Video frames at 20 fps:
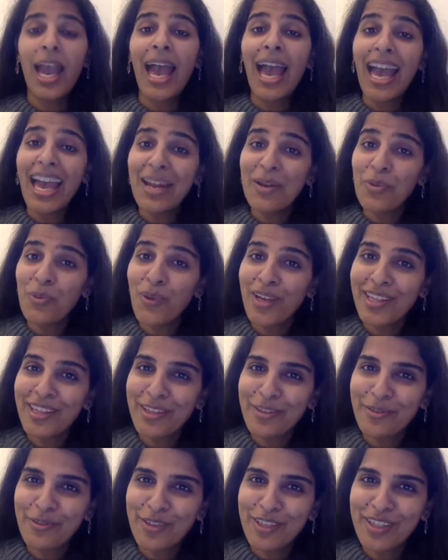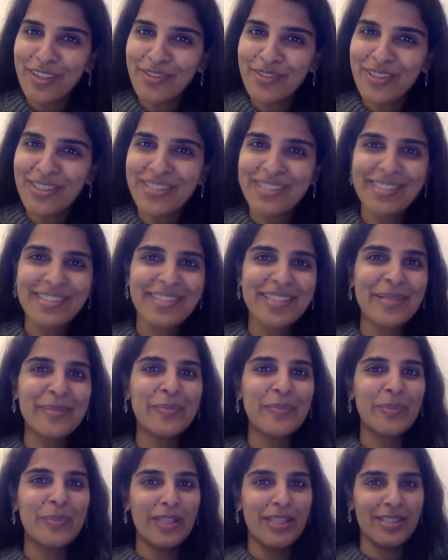And when the forgiveness is
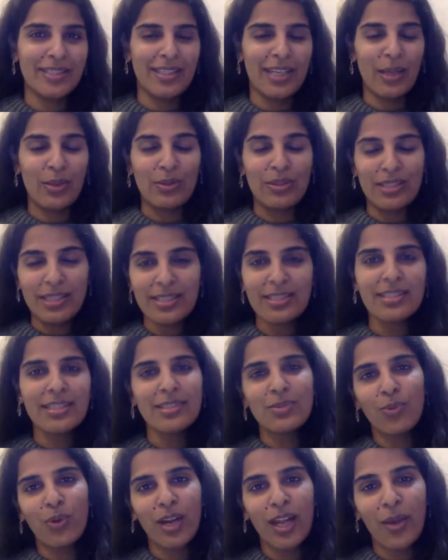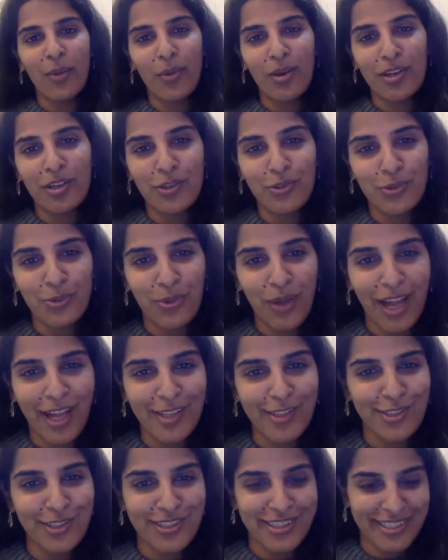complete, now this is what I wanted to
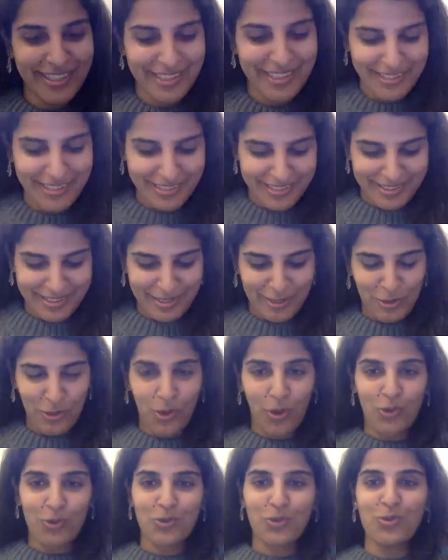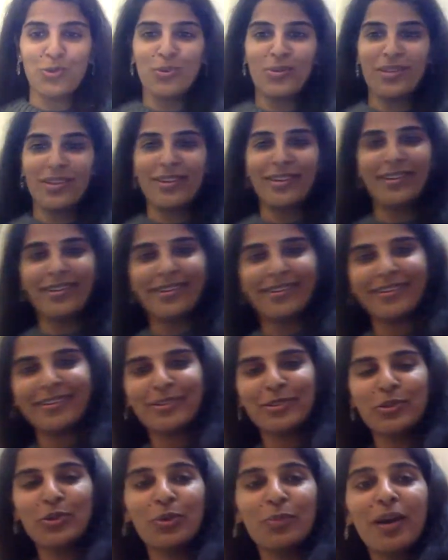actually talk to
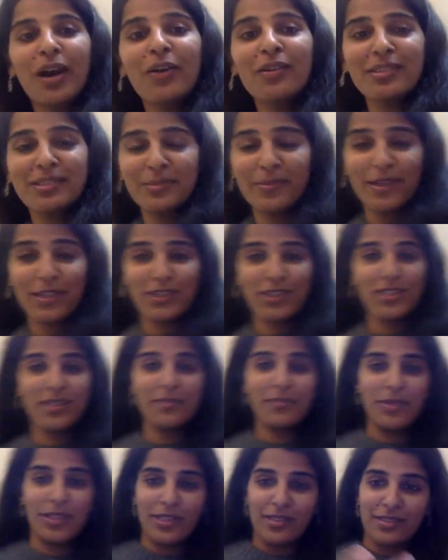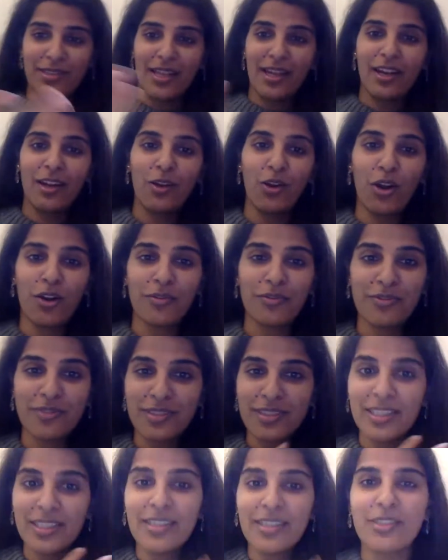you about, especially because there are a lot of
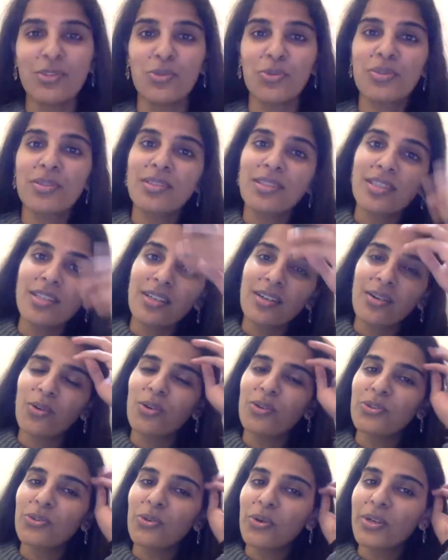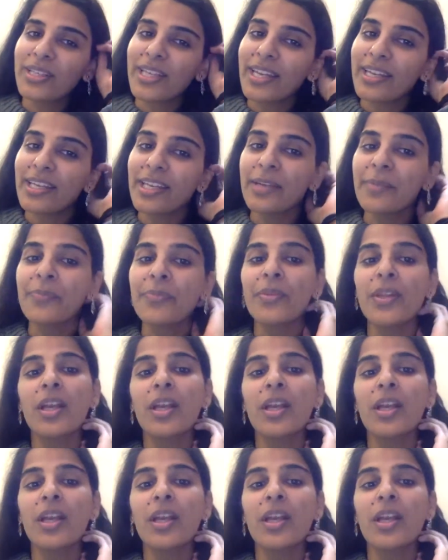senior students here also attending.